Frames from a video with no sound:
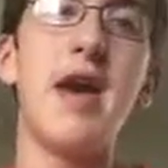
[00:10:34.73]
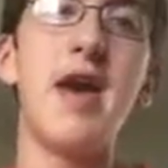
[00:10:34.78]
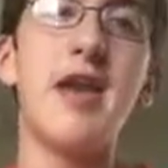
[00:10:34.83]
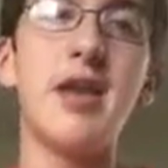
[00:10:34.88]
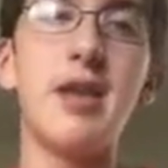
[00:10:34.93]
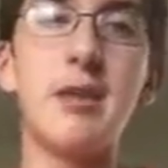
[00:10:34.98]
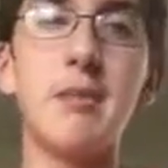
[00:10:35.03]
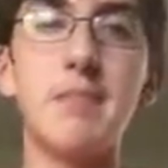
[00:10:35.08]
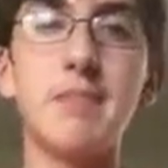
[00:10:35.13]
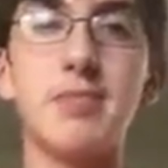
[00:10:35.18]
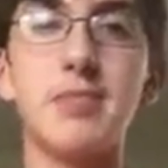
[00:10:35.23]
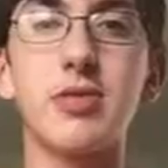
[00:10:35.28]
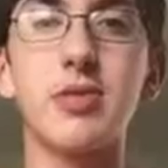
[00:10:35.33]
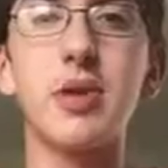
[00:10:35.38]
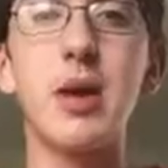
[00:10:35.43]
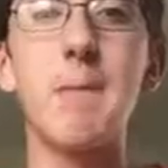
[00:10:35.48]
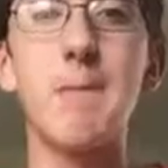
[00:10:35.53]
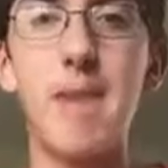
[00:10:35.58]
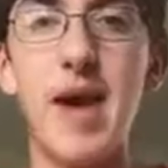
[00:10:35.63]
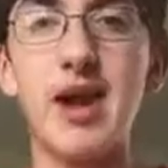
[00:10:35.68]
Eddie,
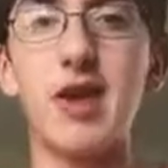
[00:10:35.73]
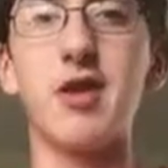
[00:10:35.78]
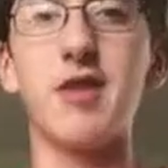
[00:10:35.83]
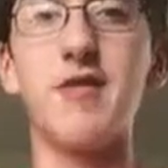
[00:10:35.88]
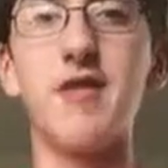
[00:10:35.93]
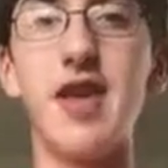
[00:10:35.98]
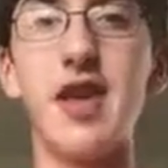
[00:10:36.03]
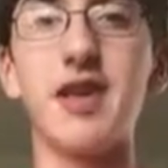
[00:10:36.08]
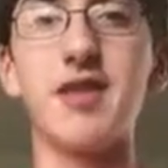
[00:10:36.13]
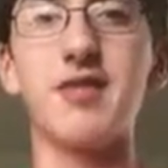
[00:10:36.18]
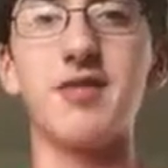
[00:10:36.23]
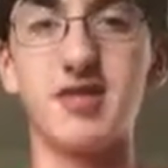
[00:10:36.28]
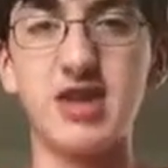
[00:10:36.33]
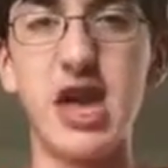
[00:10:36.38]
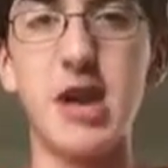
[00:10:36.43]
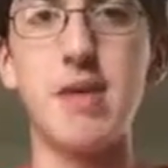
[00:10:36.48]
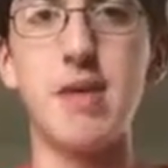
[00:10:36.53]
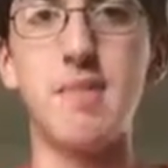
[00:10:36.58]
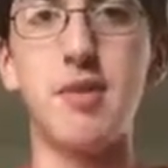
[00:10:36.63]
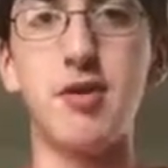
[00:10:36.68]
pack your things,
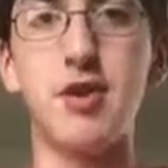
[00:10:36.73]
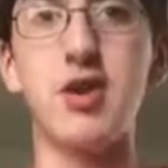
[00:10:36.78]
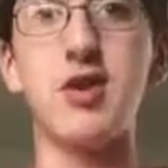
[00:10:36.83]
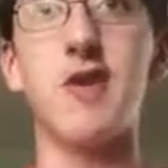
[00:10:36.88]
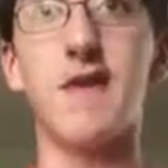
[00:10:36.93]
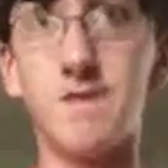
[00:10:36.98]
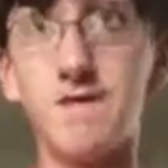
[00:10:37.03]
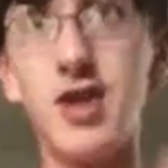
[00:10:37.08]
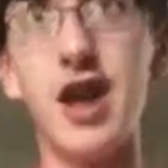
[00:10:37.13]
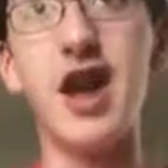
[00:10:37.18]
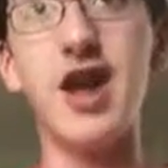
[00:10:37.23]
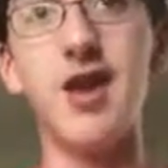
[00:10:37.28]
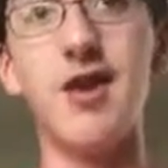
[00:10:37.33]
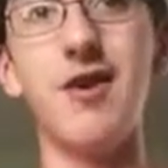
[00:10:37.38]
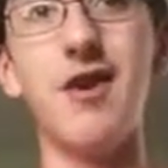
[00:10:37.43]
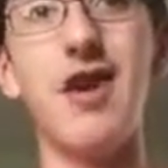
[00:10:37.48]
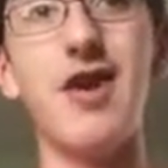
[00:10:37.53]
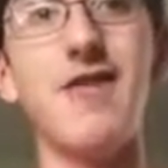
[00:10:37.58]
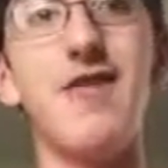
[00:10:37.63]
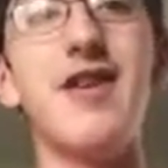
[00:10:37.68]
get out of my building. You're
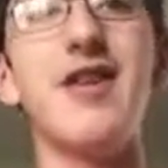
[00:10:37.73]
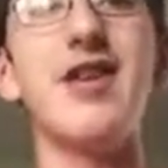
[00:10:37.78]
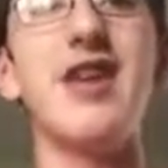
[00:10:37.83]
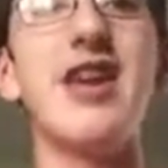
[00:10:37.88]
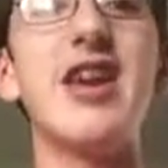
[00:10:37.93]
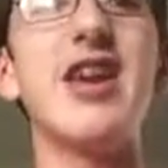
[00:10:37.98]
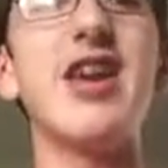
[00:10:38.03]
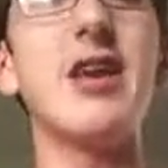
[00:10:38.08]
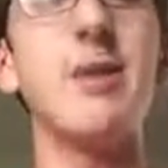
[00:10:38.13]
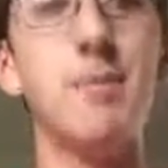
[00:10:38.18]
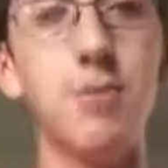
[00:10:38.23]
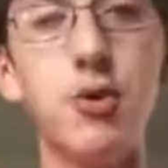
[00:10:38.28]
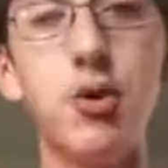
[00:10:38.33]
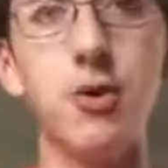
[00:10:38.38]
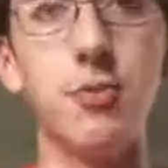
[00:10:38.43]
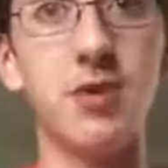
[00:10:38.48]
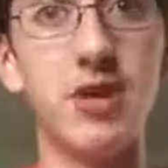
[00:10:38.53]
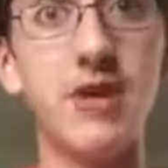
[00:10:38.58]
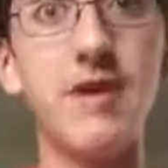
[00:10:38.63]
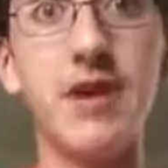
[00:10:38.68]
fired. And then he
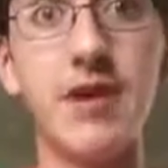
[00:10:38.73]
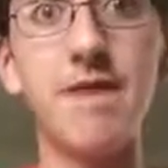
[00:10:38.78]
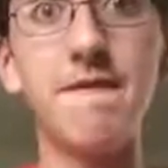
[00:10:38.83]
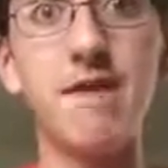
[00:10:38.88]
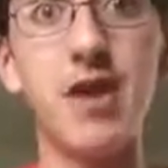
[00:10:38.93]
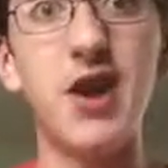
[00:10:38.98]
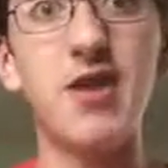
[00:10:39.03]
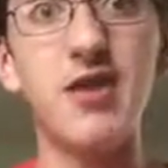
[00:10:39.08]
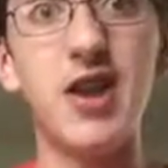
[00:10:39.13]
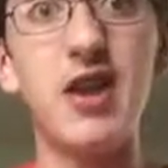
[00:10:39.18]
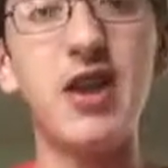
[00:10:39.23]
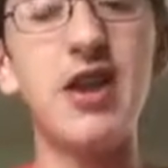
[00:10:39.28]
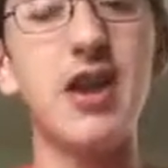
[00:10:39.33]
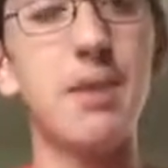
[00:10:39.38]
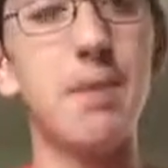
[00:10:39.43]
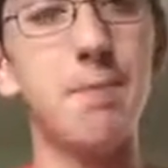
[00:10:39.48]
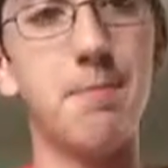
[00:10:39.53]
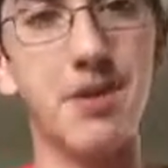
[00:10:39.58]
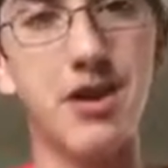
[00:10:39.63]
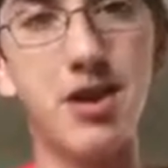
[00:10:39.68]
boom, he, he fires Eddie
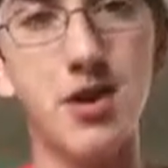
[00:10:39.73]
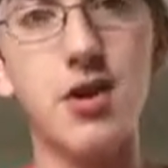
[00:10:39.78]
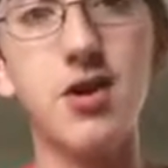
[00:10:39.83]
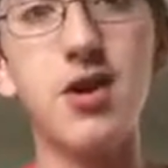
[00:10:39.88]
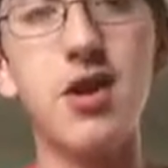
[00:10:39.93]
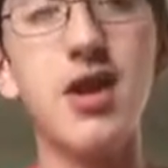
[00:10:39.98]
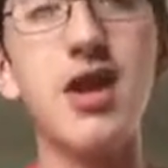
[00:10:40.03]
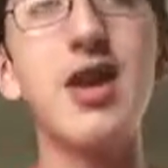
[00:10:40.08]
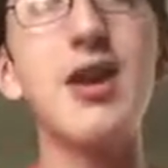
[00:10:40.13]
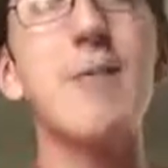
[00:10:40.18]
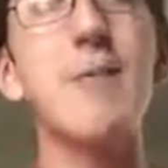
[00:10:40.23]
and Peter.